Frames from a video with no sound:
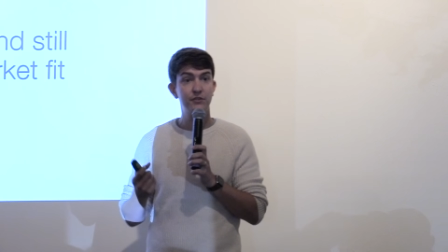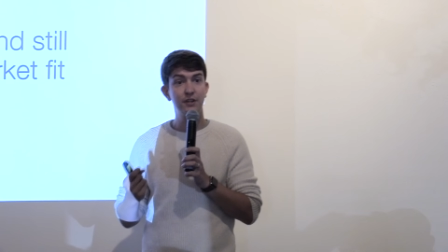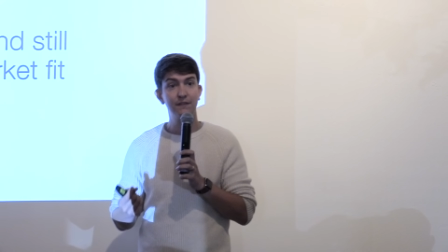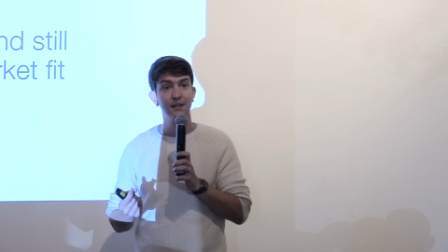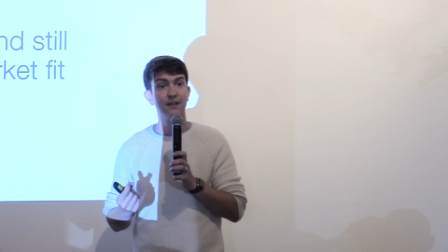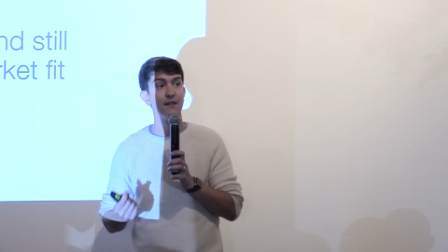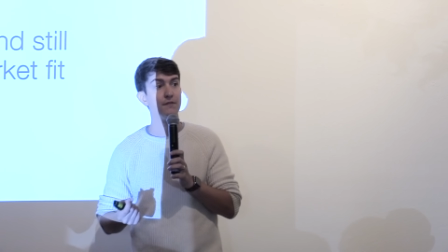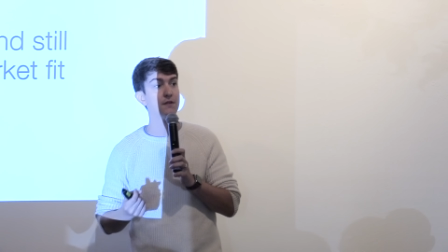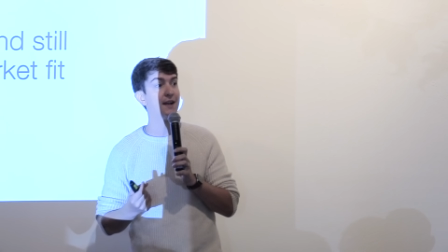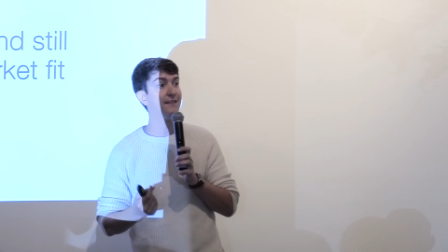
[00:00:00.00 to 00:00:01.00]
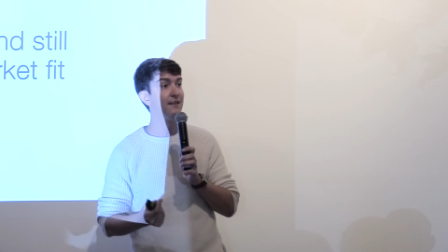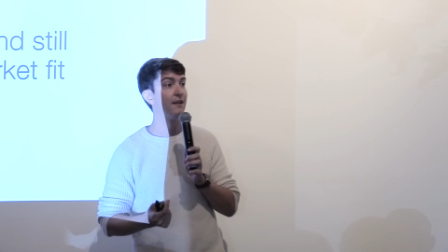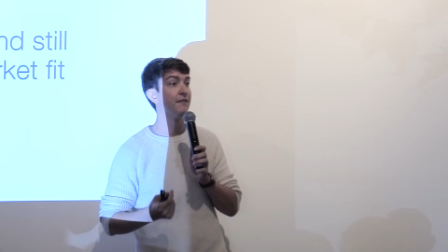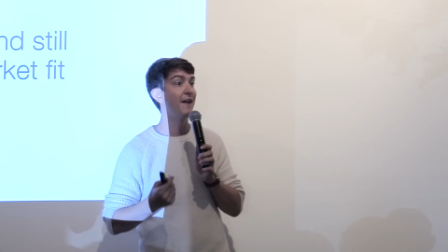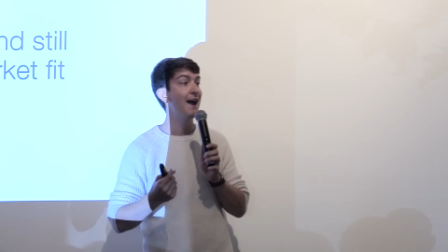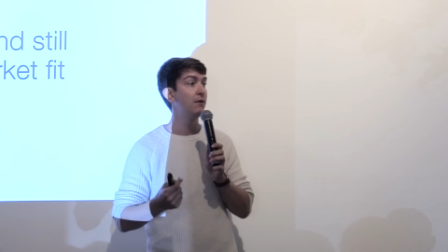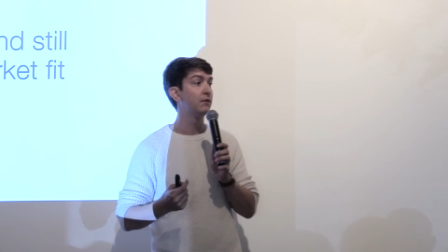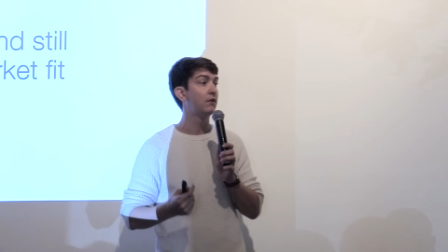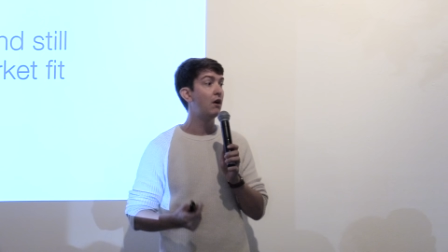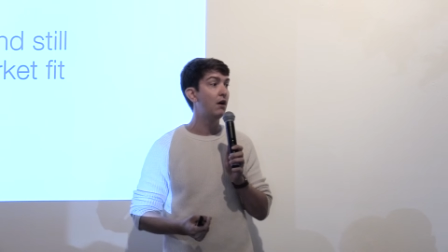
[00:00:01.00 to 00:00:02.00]
So just to give you an idea of how
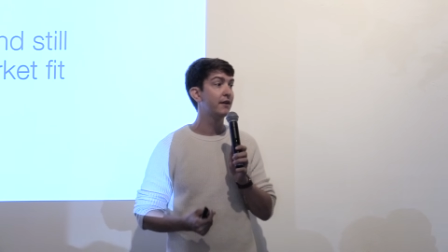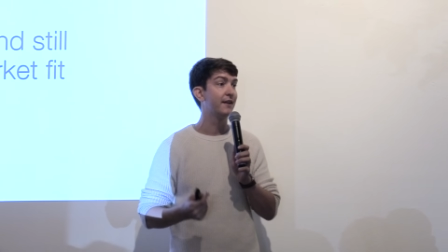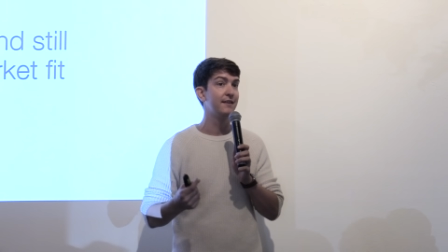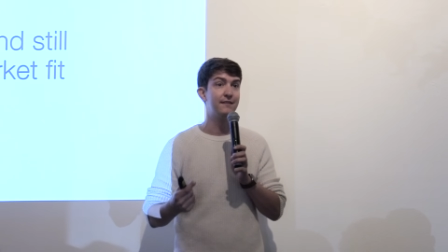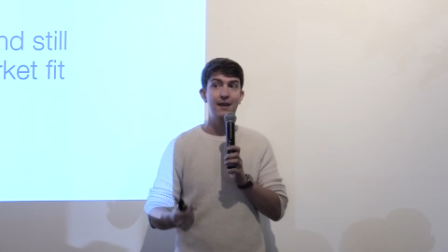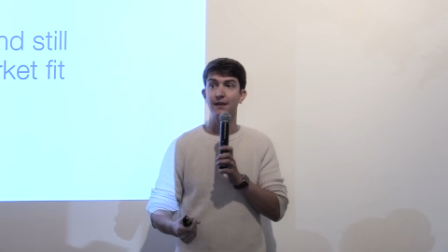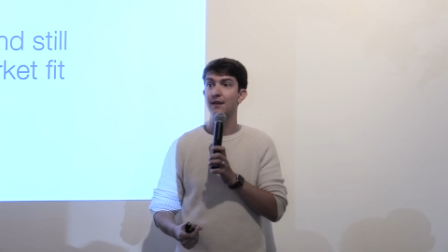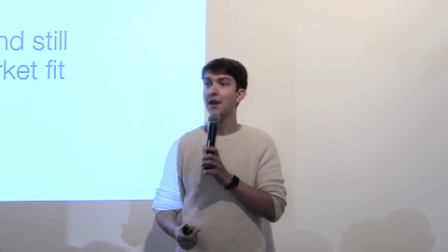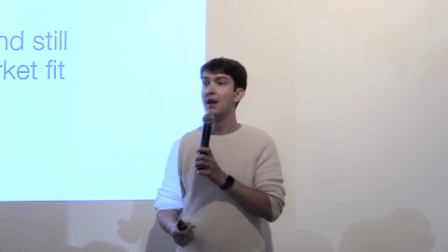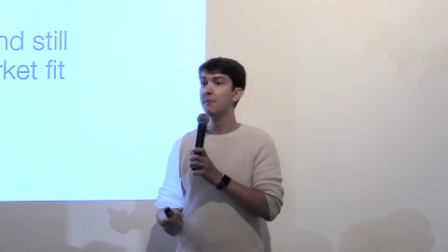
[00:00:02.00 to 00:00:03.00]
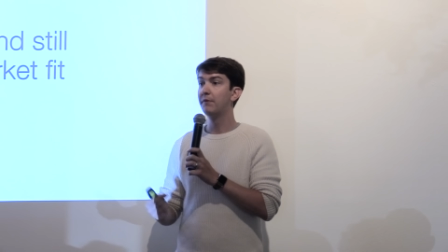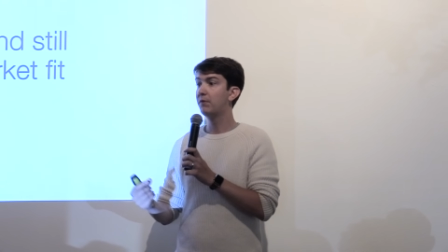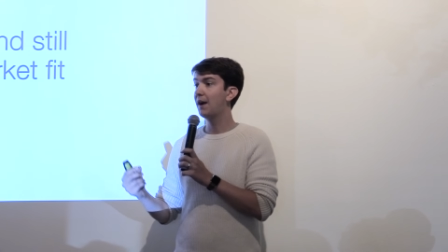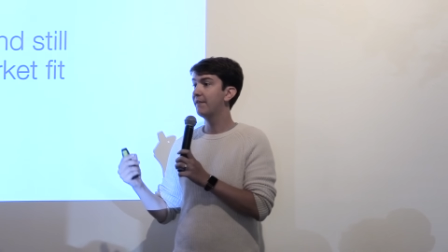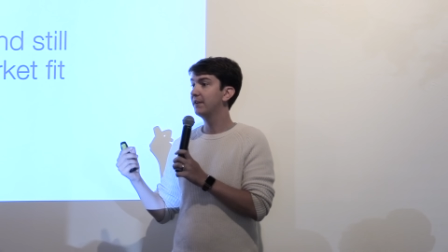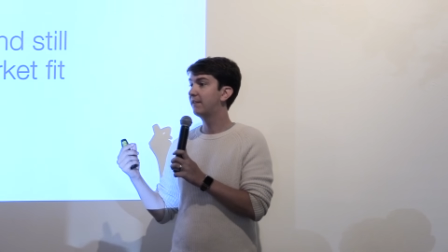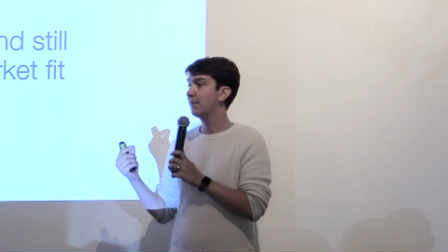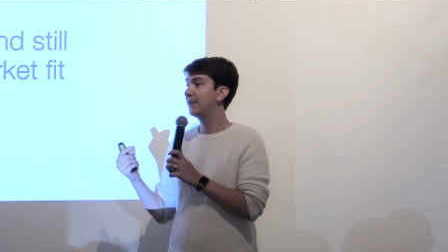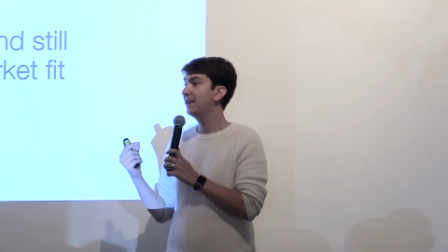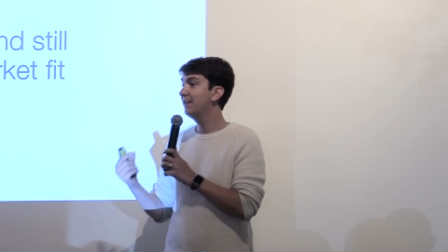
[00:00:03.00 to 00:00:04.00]
long it can take before having
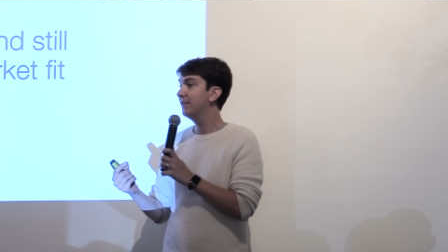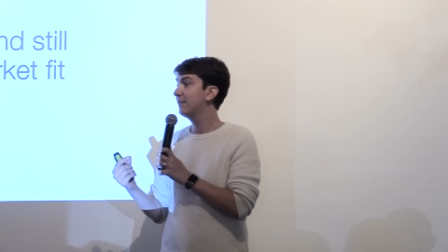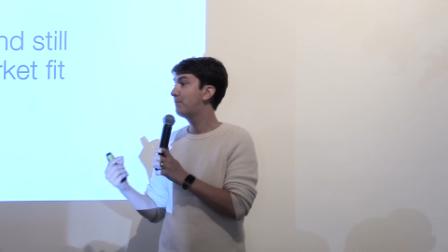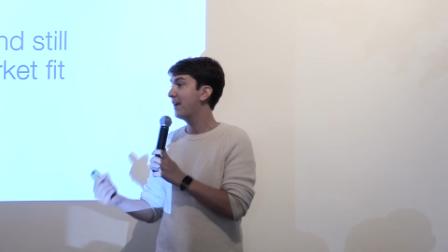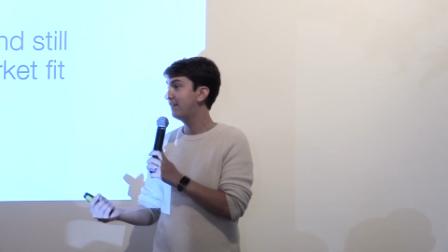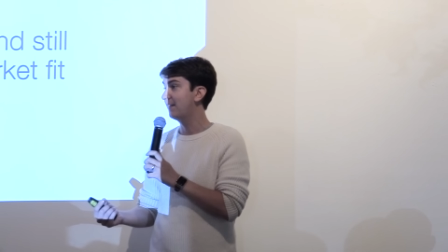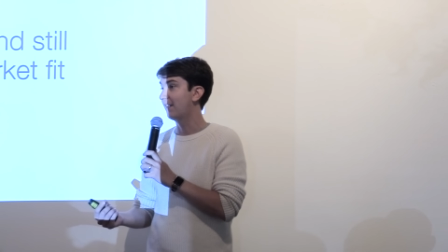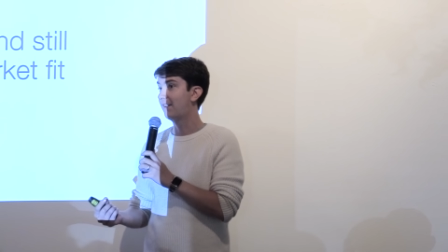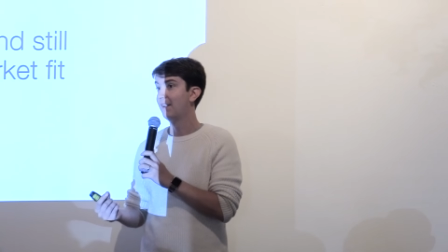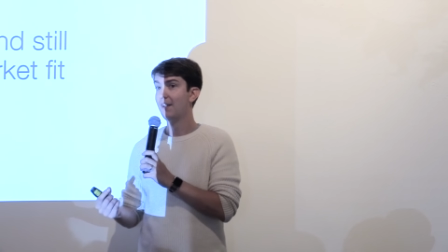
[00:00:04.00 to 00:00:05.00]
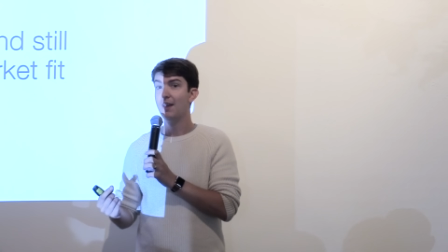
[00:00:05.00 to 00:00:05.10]
something even as basic